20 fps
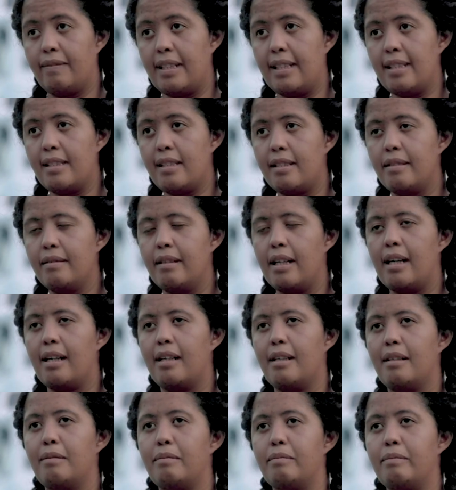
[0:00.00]
of us
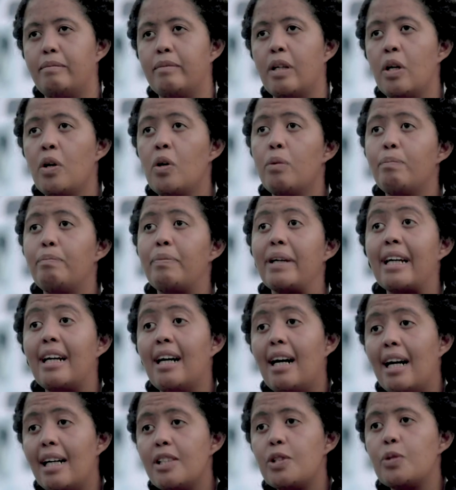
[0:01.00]

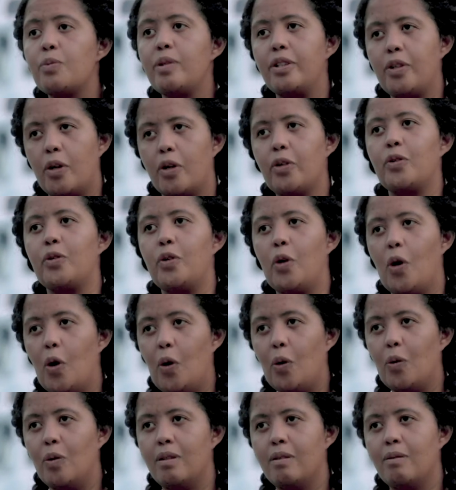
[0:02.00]
because we don't
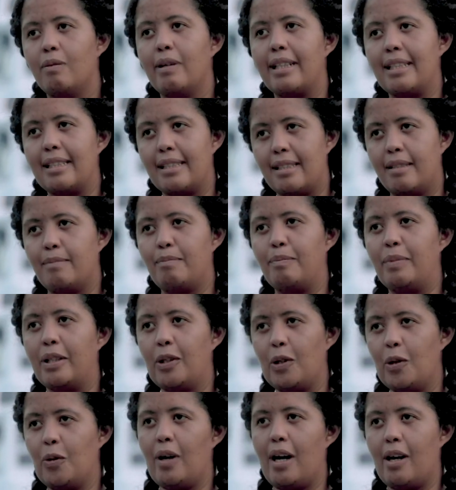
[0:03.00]
know what is
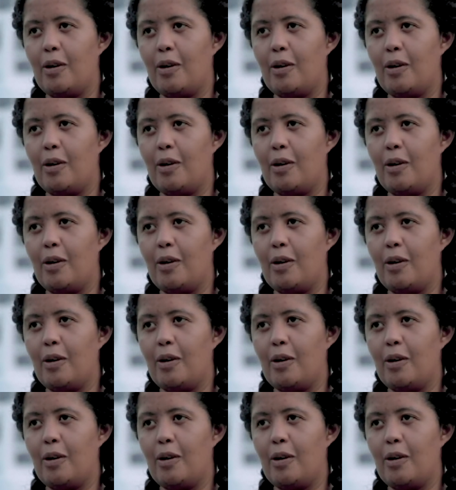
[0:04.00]
below